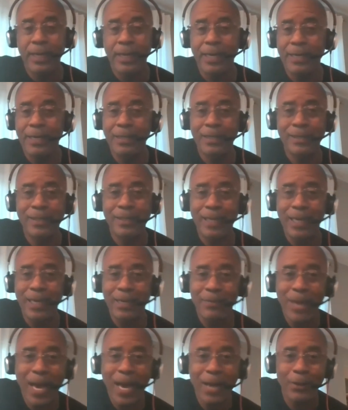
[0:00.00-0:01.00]
in the
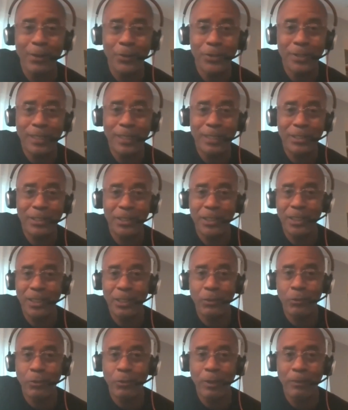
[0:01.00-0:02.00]
same house that she
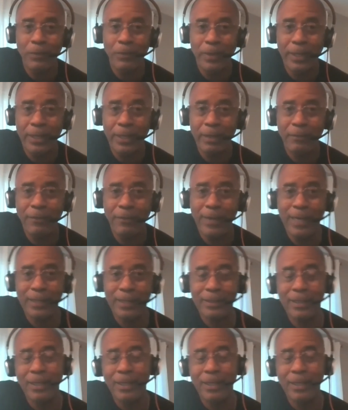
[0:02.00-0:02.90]
grew up in. In fact,